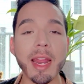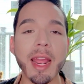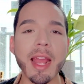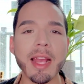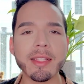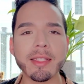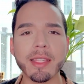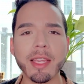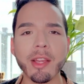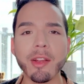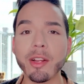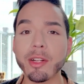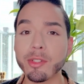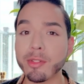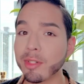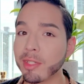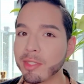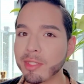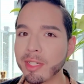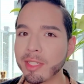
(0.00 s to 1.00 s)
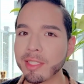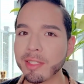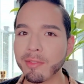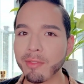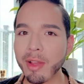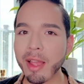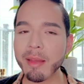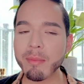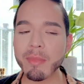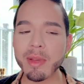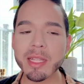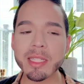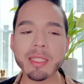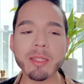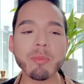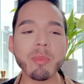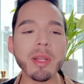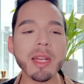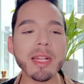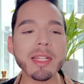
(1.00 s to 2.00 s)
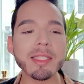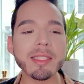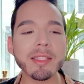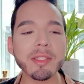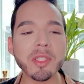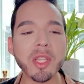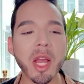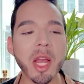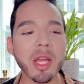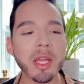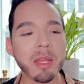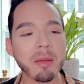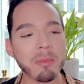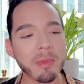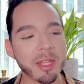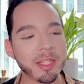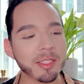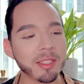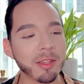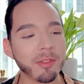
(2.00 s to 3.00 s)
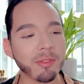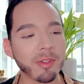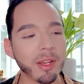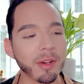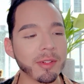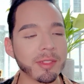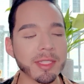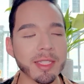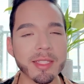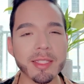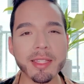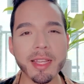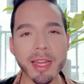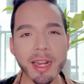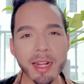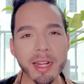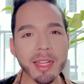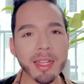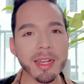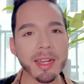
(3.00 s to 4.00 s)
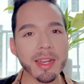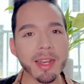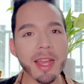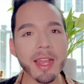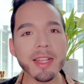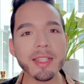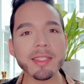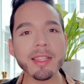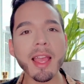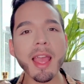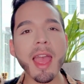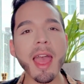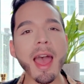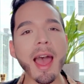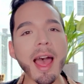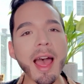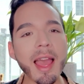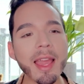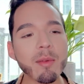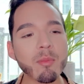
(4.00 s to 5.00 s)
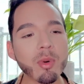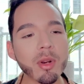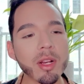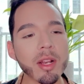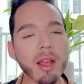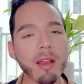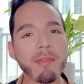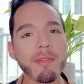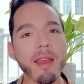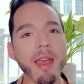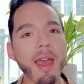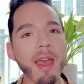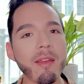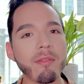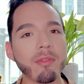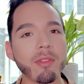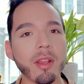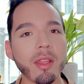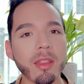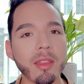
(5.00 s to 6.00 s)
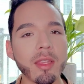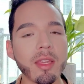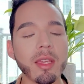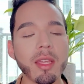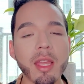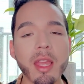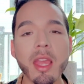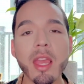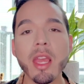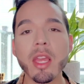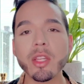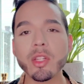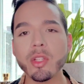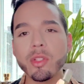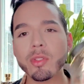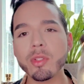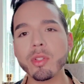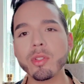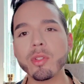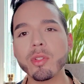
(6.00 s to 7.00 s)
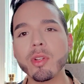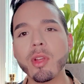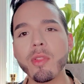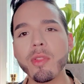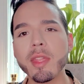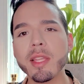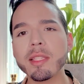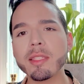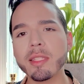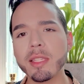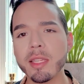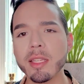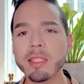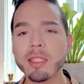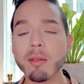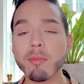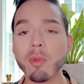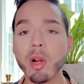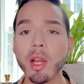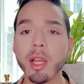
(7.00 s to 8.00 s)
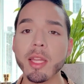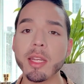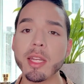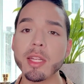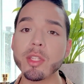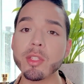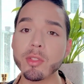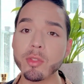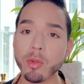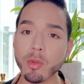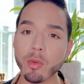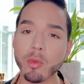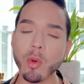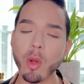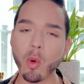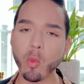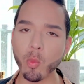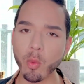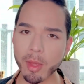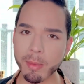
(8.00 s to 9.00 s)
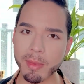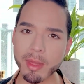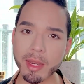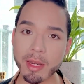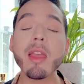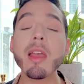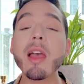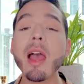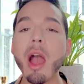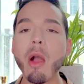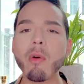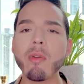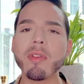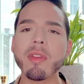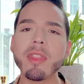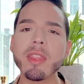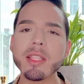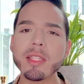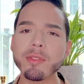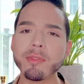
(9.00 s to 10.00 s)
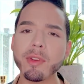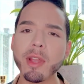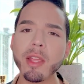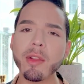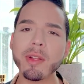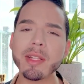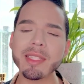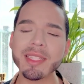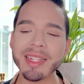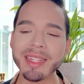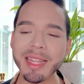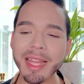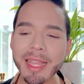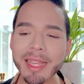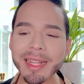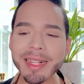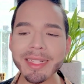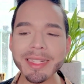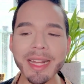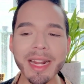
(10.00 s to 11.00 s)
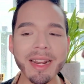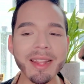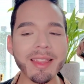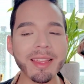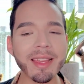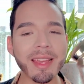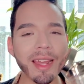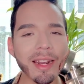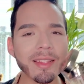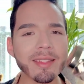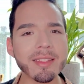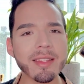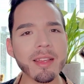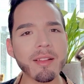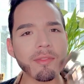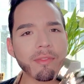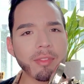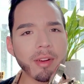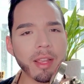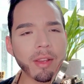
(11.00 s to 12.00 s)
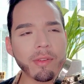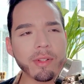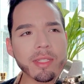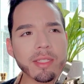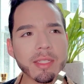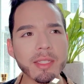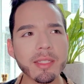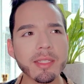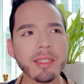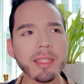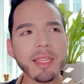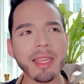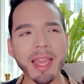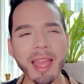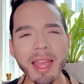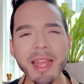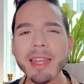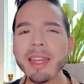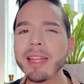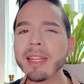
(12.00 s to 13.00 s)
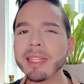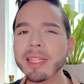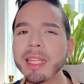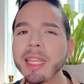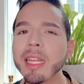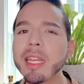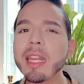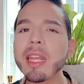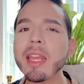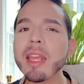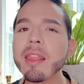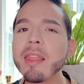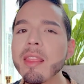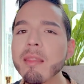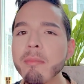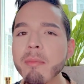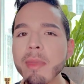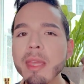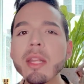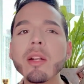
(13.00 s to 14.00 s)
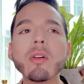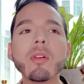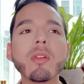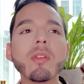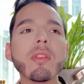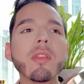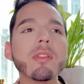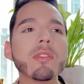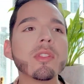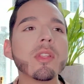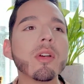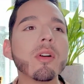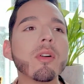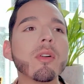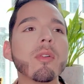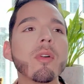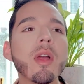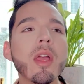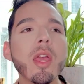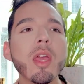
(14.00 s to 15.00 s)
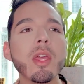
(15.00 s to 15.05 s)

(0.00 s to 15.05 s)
it has the characteristics of white musk, but it's not a musky fragrance. It's kind of like a nice hybrid of everything. Just so you do know, this is marketed to women. However, this fragrance, like a lot of the Cartier fragrances, can lean in the middle. So